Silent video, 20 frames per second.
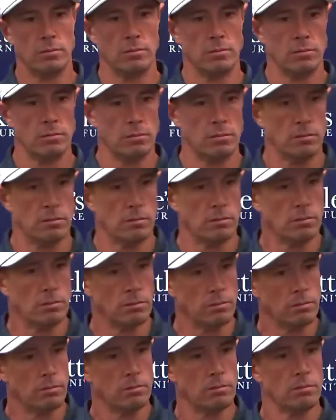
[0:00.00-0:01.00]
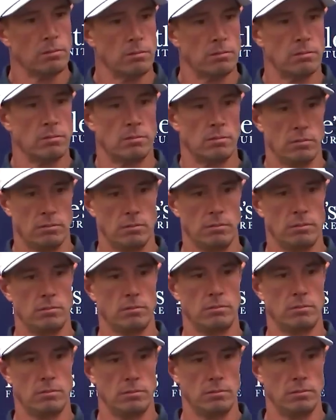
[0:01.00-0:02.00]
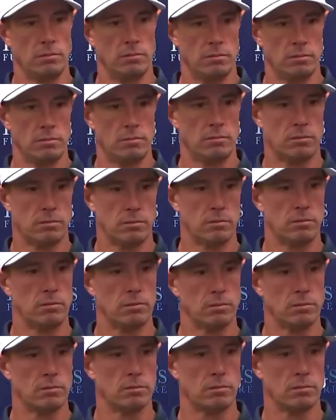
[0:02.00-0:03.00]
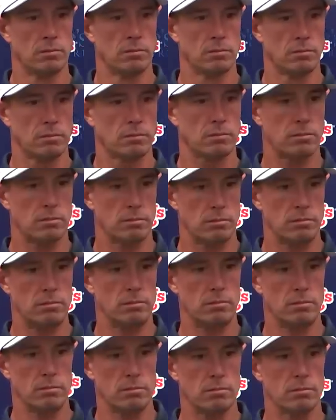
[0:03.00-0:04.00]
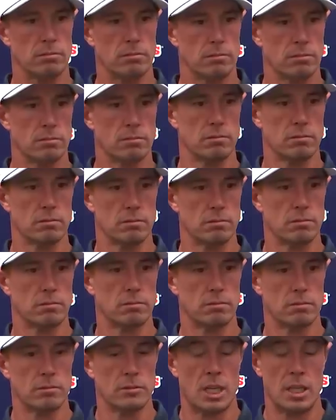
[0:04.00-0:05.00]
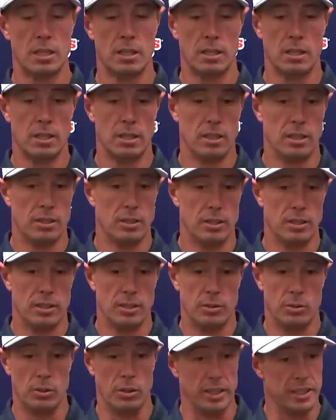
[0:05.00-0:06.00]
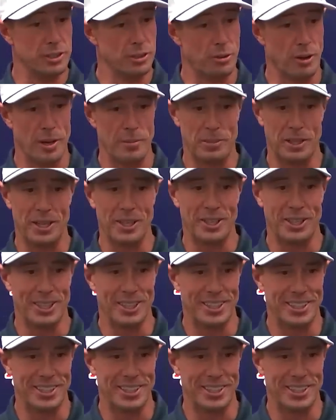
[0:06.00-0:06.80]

two seem to have built a pretty good relationship on the field pretty quickly? Well, he's a great player.